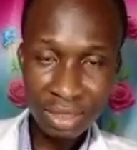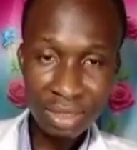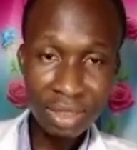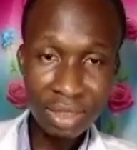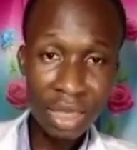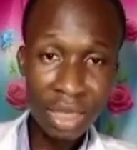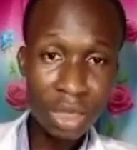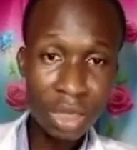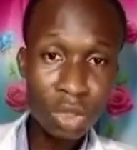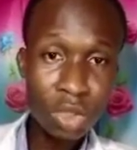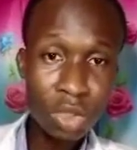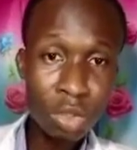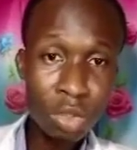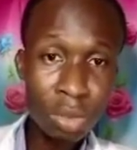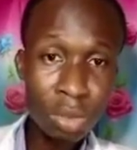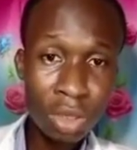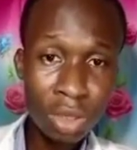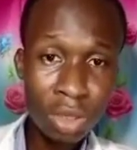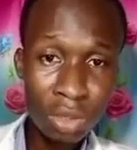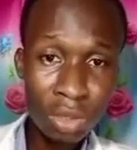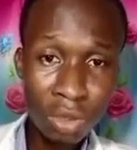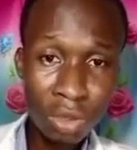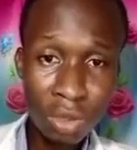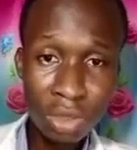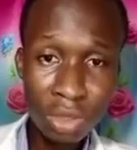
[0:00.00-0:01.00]
There are so many
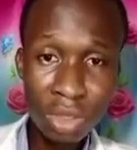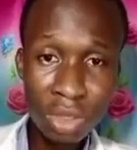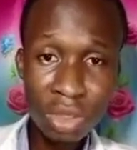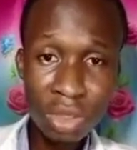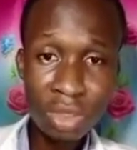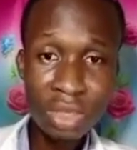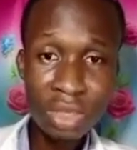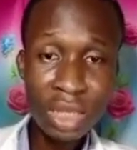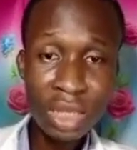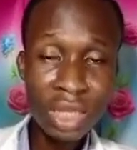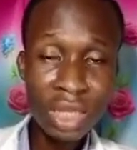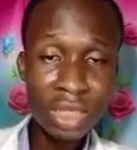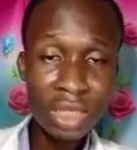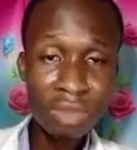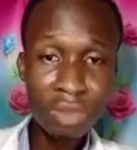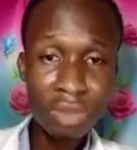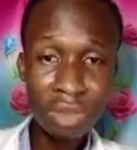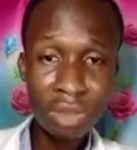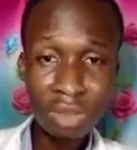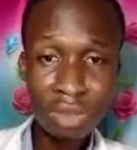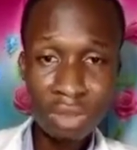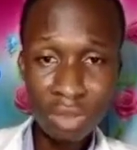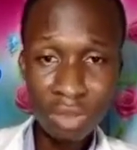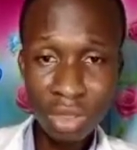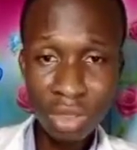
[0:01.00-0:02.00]
causes, as we
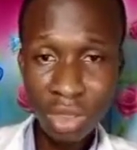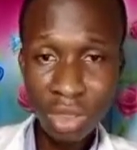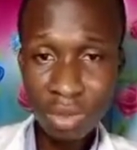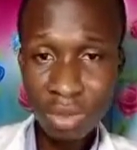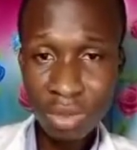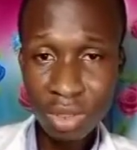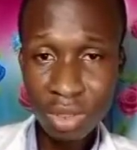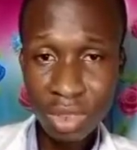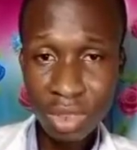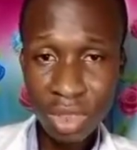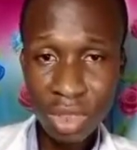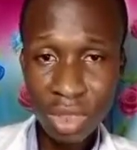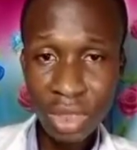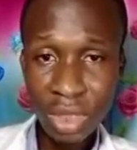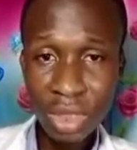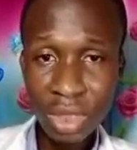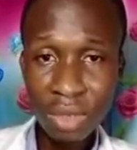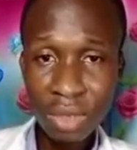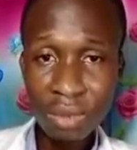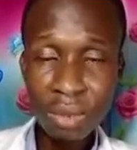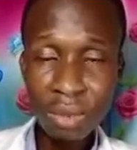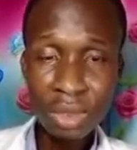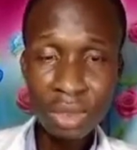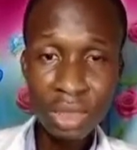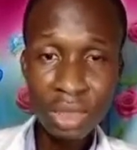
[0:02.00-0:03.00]
talked about earlier
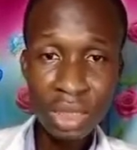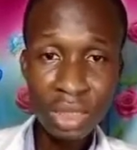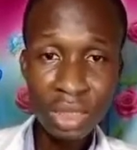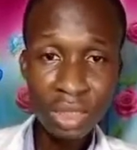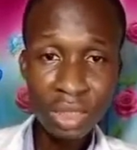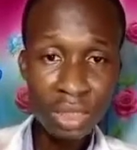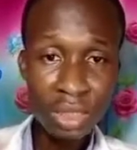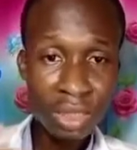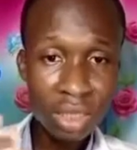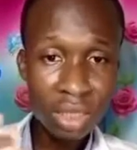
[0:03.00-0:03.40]
on, that